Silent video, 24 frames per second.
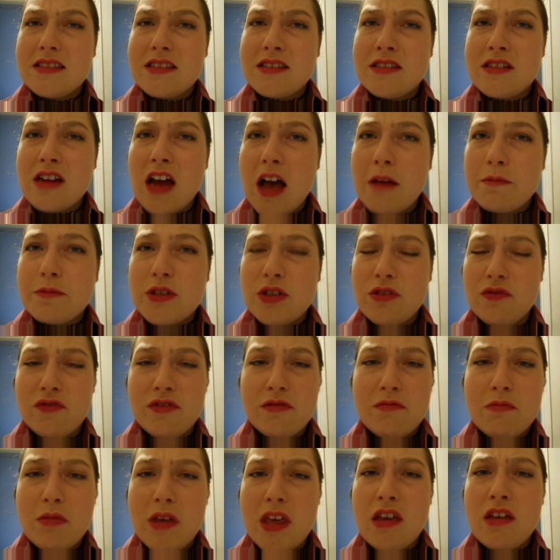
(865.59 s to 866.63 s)
stops you
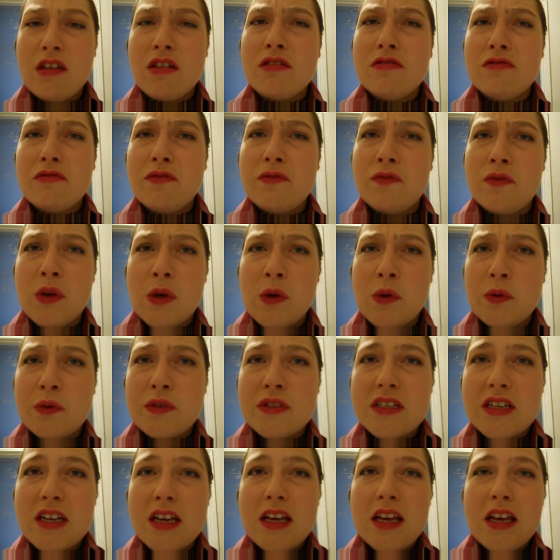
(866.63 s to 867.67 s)
from being
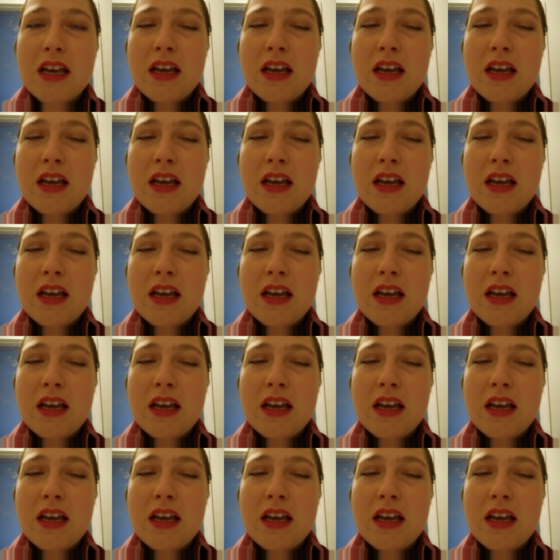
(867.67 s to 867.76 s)
confused,